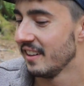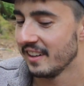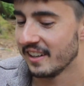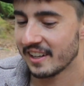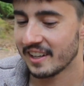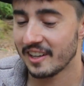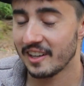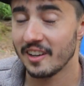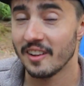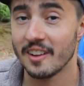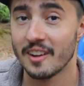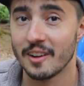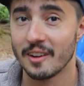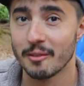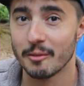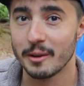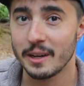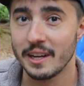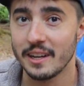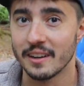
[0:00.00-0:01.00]
I got a lot
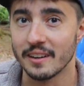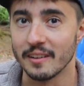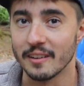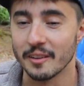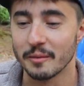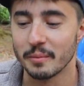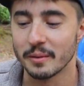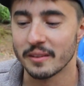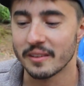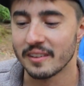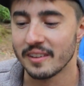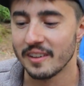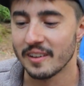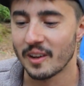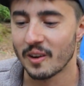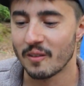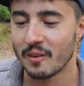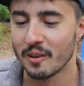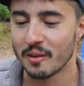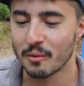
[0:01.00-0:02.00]
of wieners, but still, I
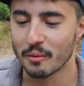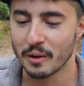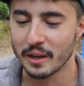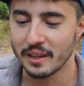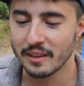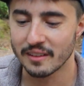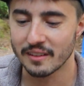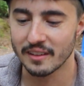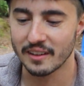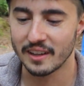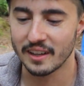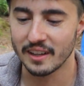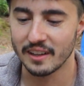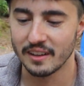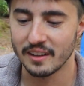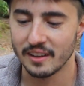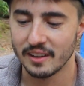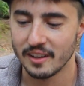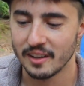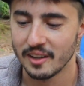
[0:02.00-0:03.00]
don't want to waste not,
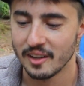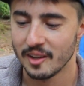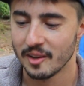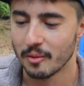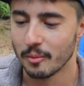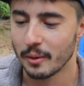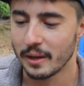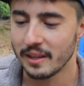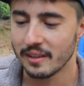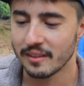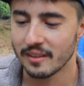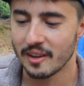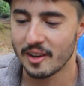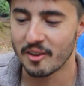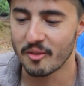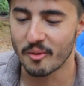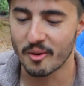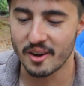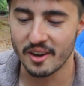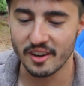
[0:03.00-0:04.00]

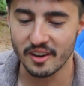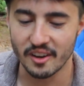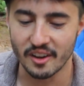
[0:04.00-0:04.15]
want